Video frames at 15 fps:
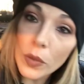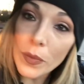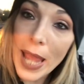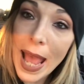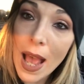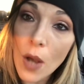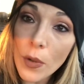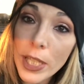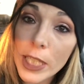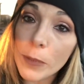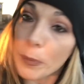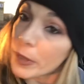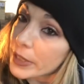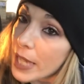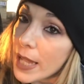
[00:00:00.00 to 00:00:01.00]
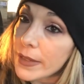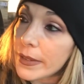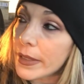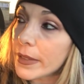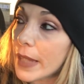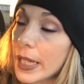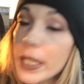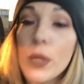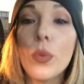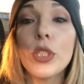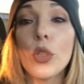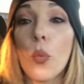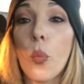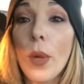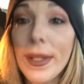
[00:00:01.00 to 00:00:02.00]
So now he's pretending that he
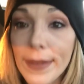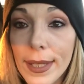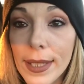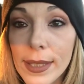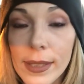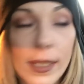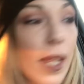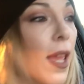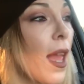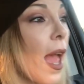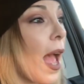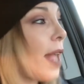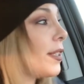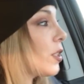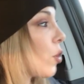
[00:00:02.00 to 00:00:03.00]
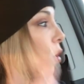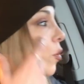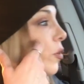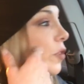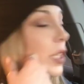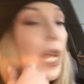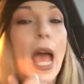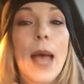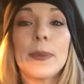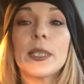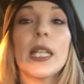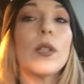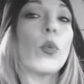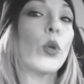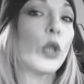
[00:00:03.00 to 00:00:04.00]
was a witness. And so the
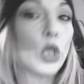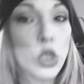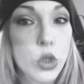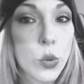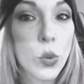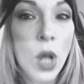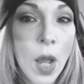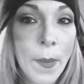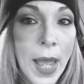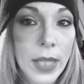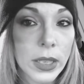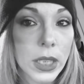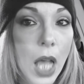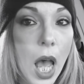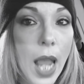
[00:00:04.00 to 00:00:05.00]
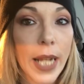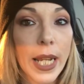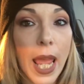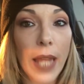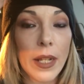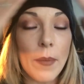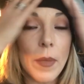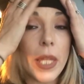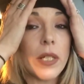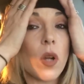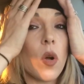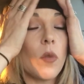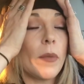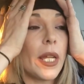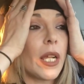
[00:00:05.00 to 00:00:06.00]
cop's like, well, could you come outside? And I'm like,
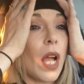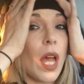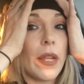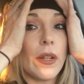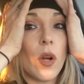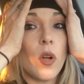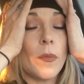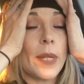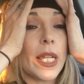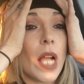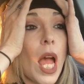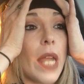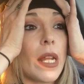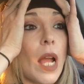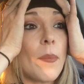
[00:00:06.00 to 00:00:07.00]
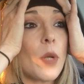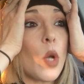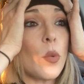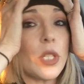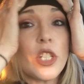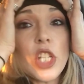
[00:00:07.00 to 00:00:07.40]
oh my God, I'm going to